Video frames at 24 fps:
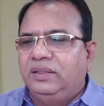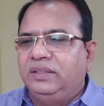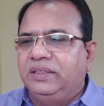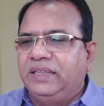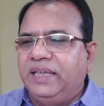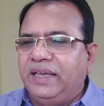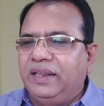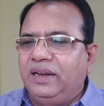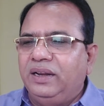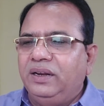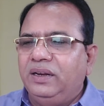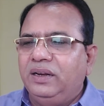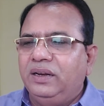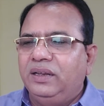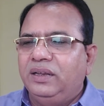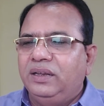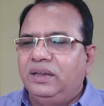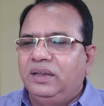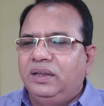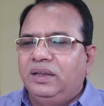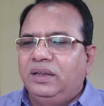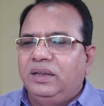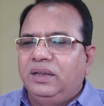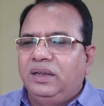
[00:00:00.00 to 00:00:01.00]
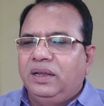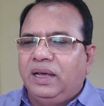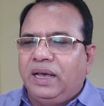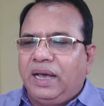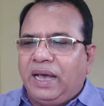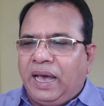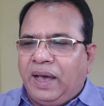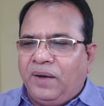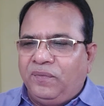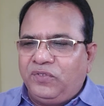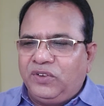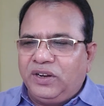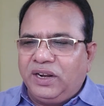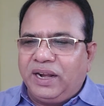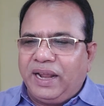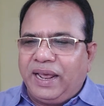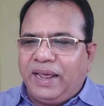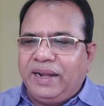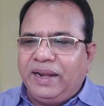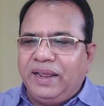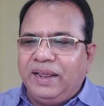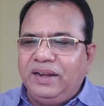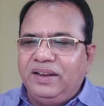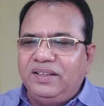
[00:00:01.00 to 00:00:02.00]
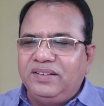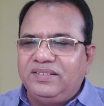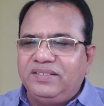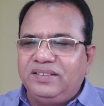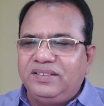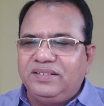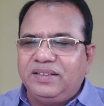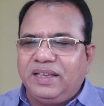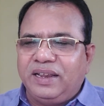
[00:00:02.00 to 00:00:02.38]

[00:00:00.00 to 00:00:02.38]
Then after analysis